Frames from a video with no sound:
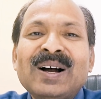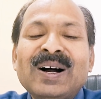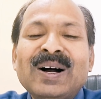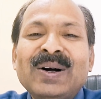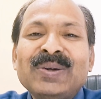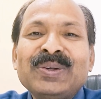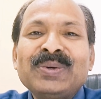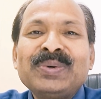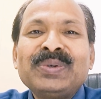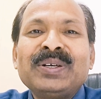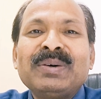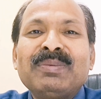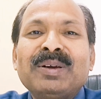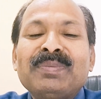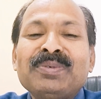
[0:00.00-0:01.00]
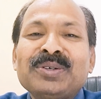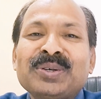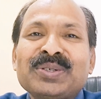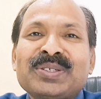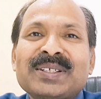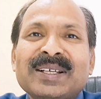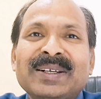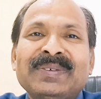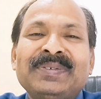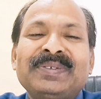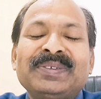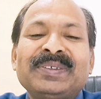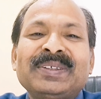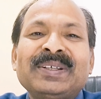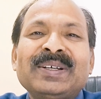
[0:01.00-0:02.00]
How you develop yourself.
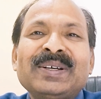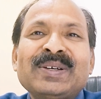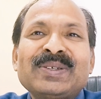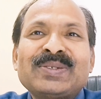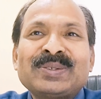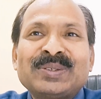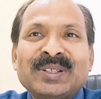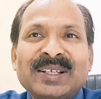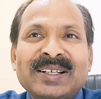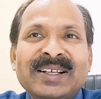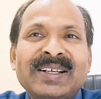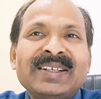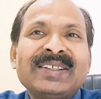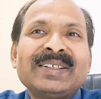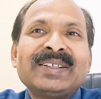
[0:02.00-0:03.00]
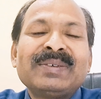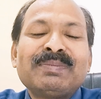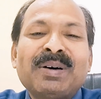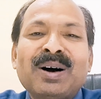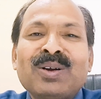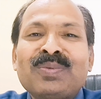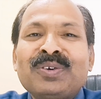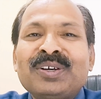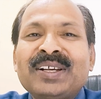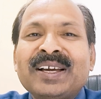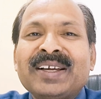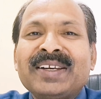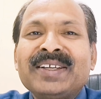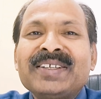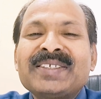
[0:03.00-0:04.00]
So there are powerful
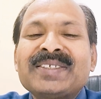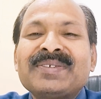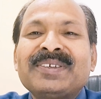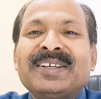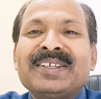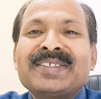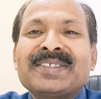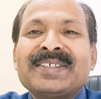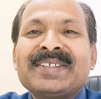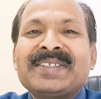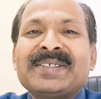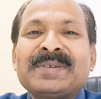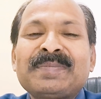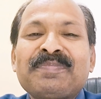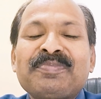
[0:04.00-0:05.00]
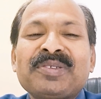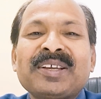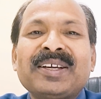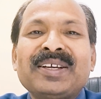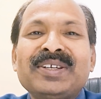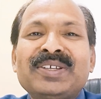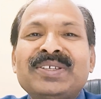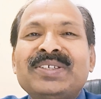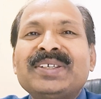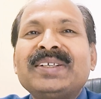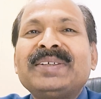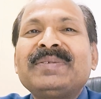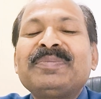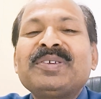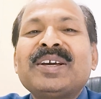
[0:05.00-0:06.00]
techniques we'll discuss in
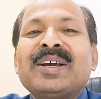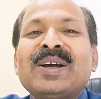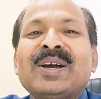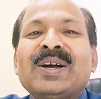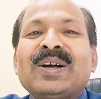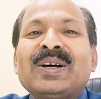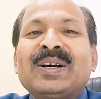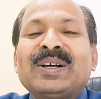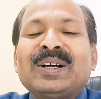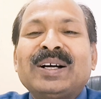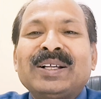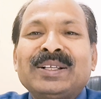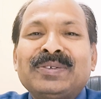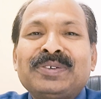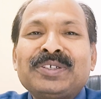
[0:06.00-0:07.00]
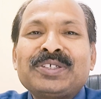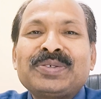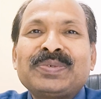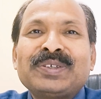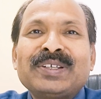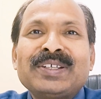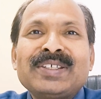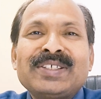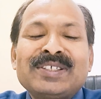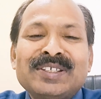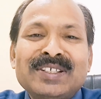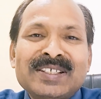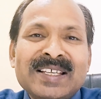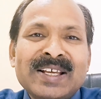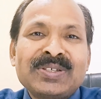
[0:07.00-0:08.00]
detail. And the first one is
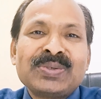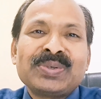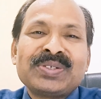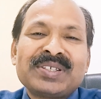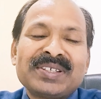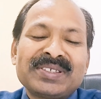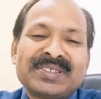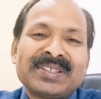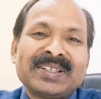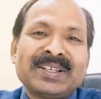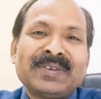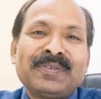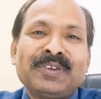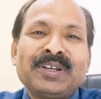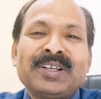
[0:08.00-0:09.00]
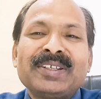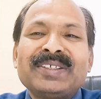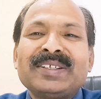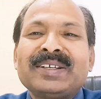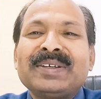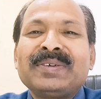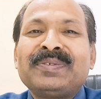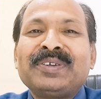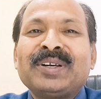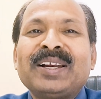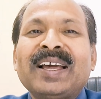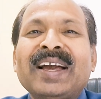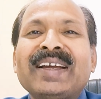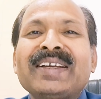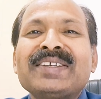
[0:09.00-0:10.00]
disassociation. If you're
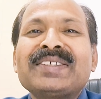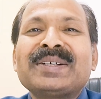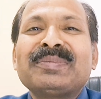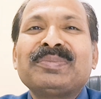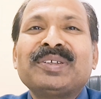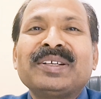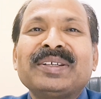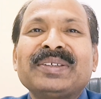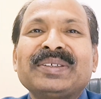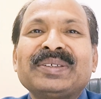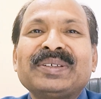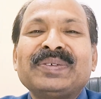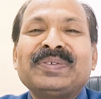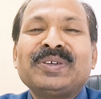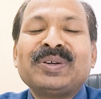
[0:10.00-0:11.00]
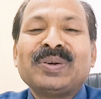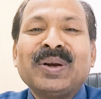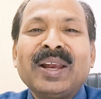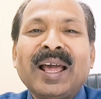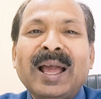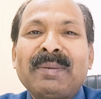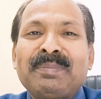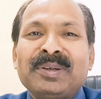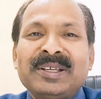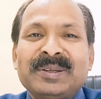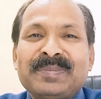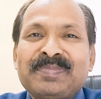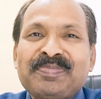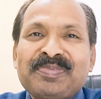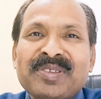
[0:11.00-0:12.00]
lacking something, if you're not happy,
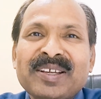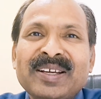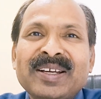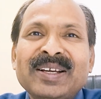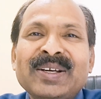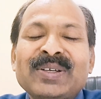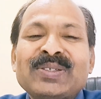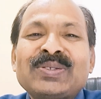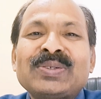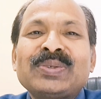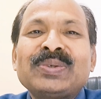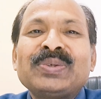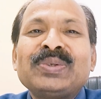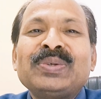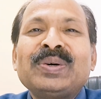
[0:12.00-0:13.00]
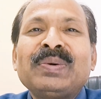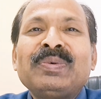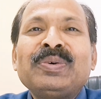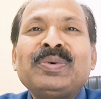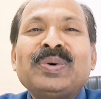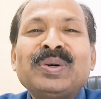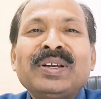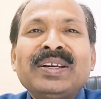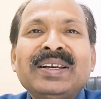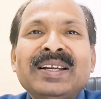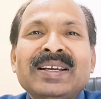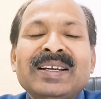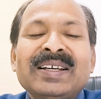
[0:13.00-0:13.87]
so you have to go in